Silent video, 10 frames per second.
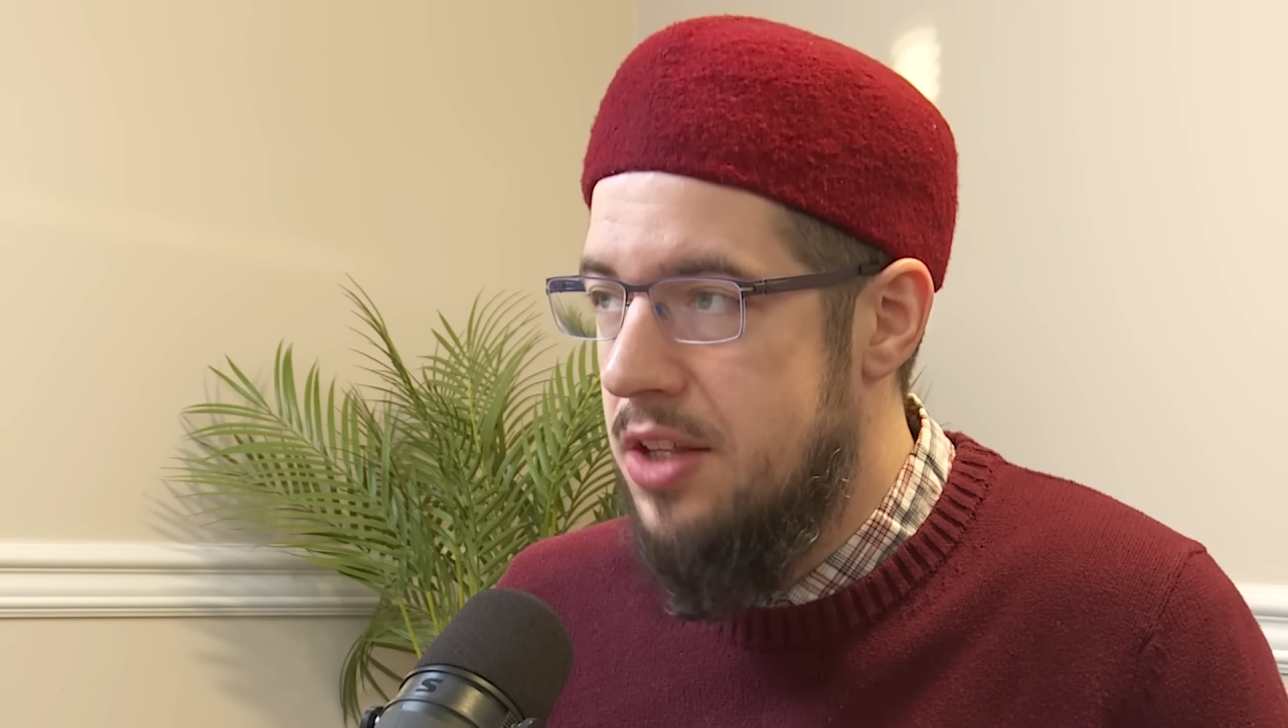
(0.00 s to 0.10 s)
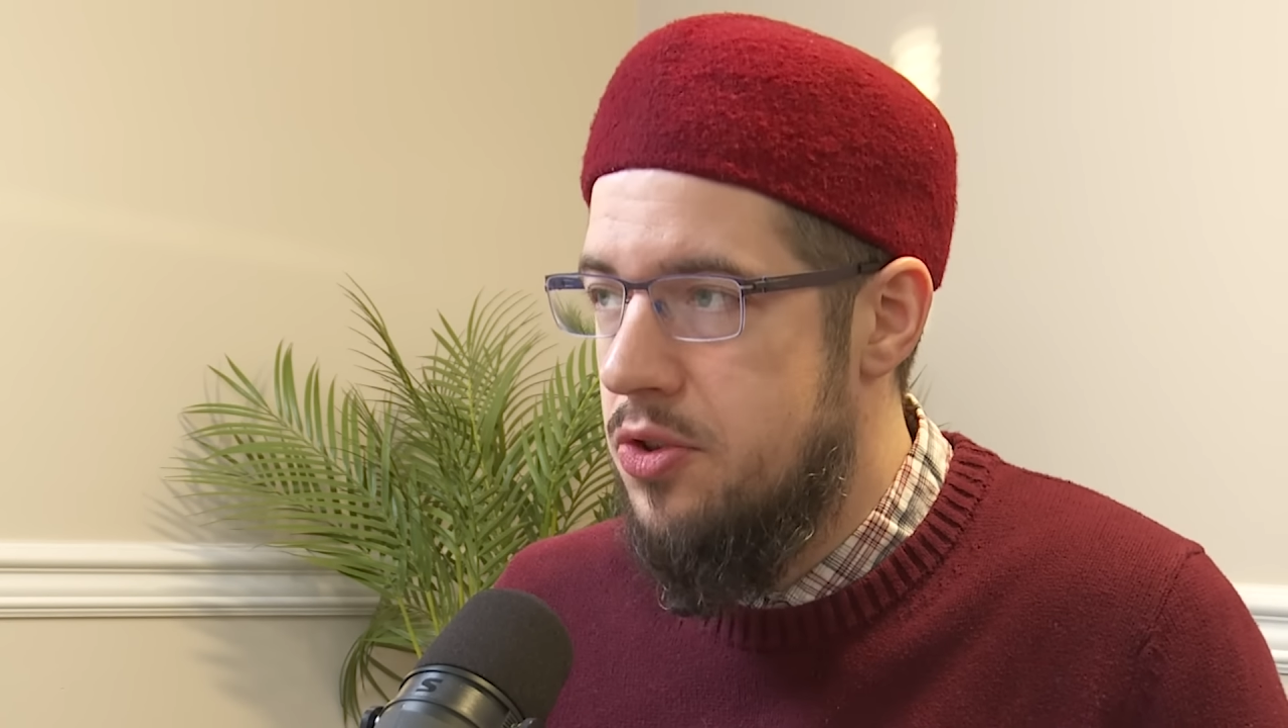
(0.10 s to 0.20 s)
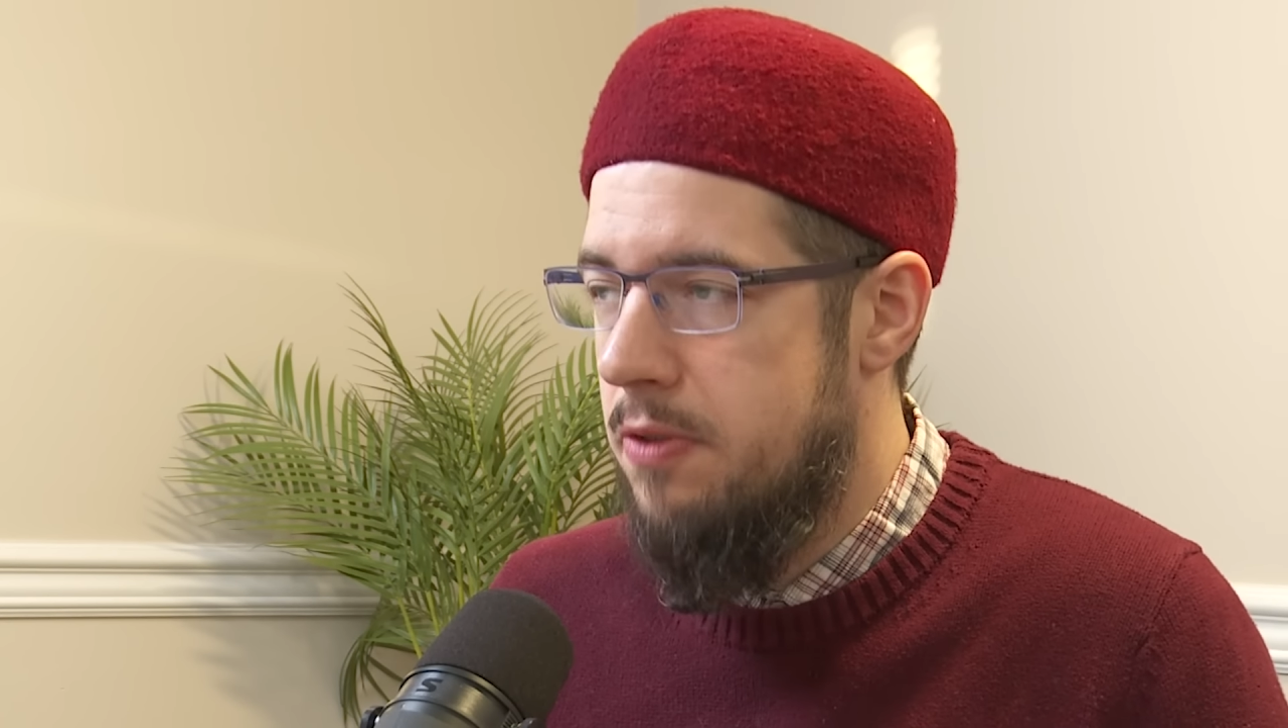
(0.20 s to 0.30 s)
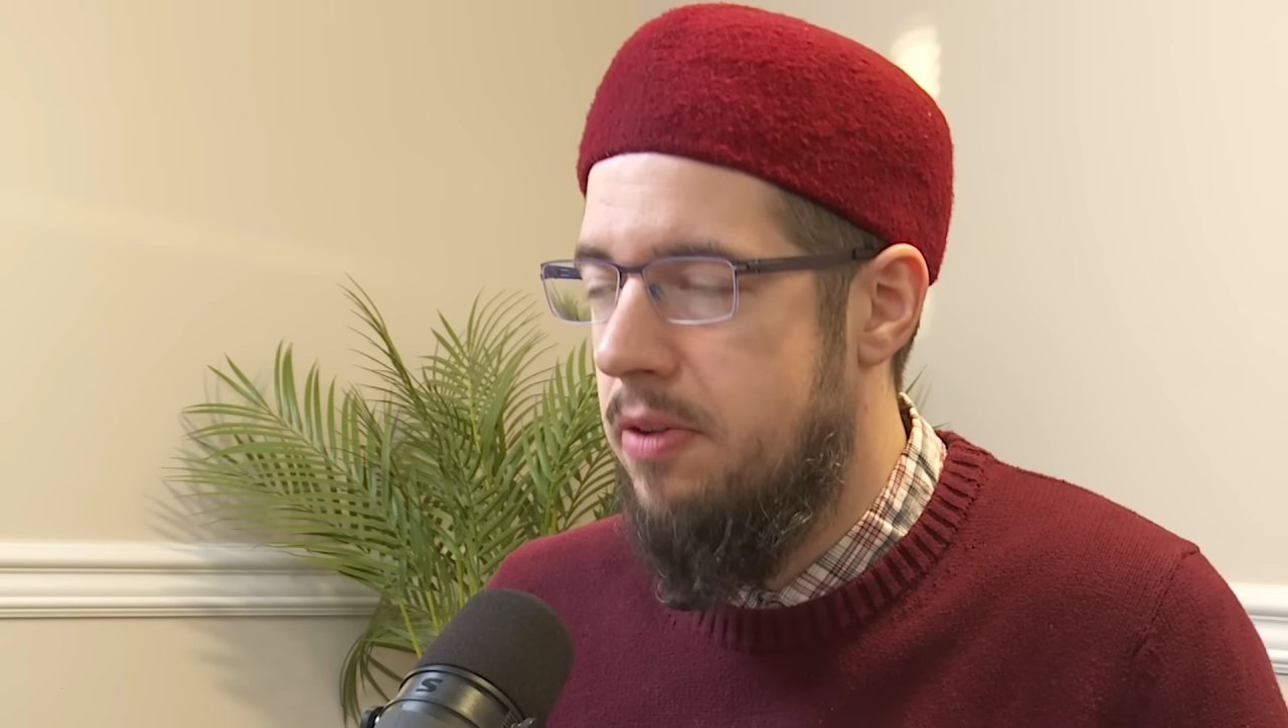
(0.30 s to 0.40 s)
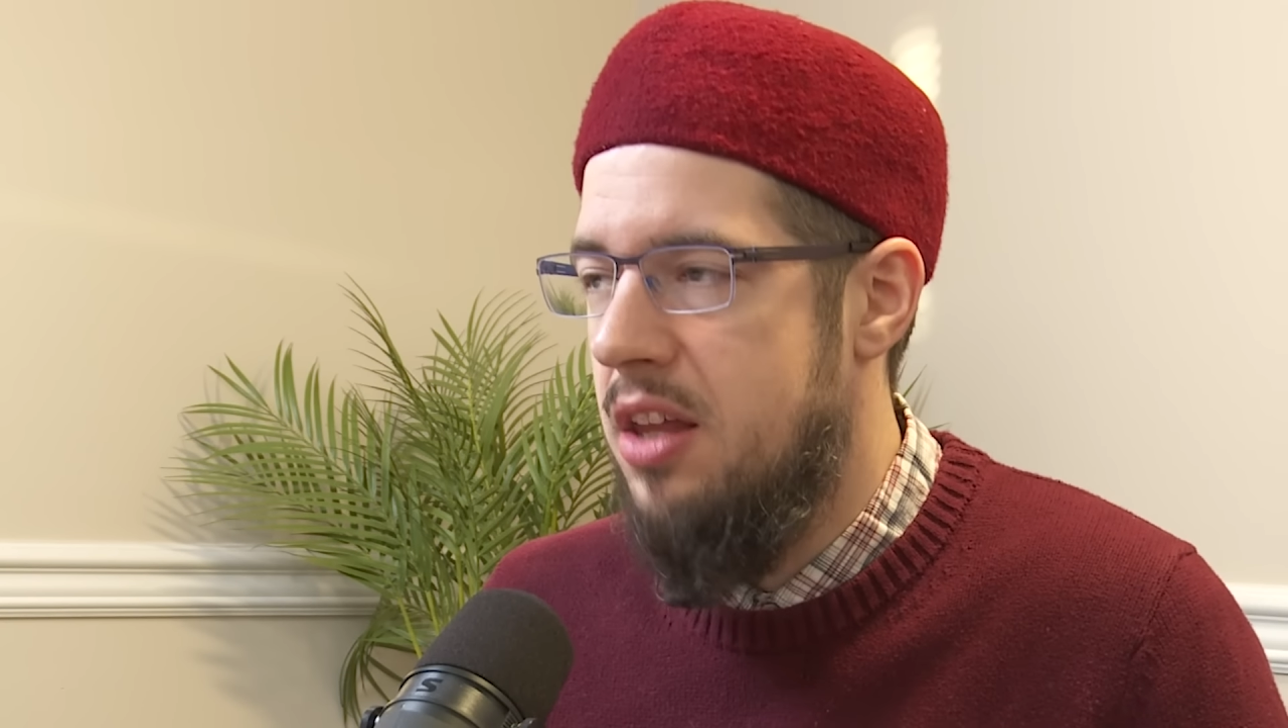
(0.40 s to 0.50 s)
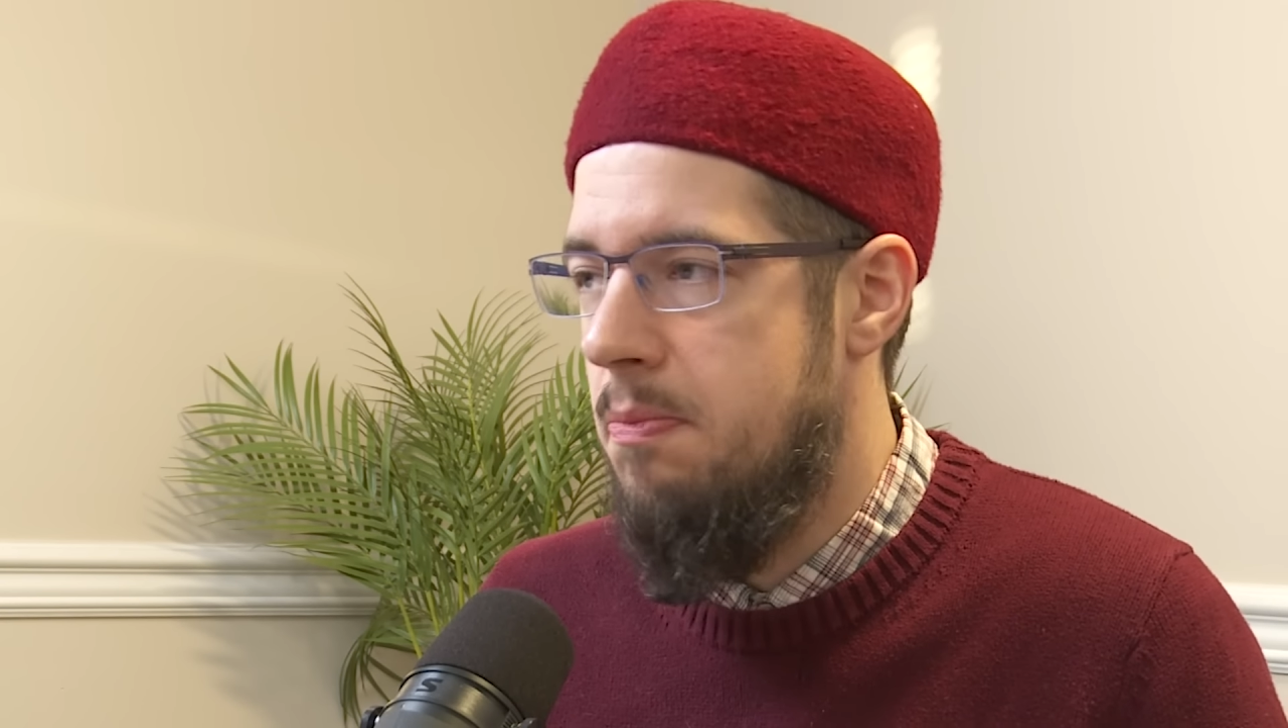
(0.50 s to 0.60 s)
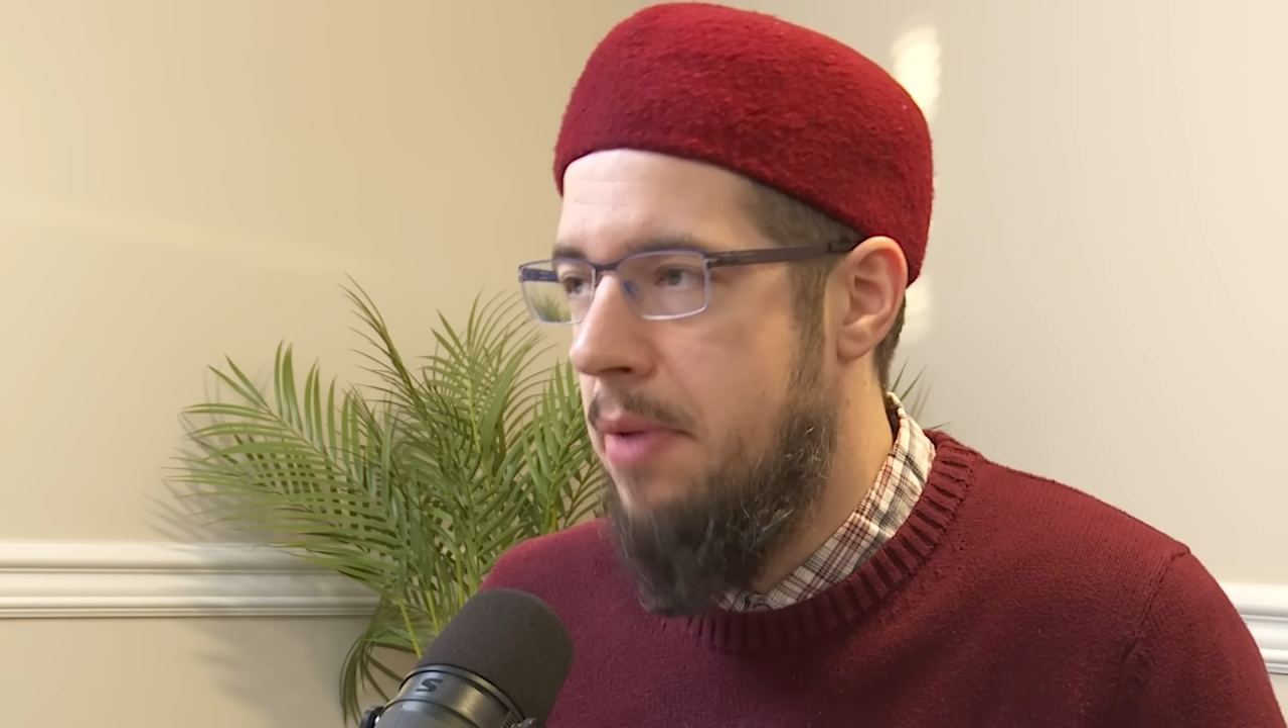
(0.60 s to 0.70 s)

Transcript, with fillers: interfaith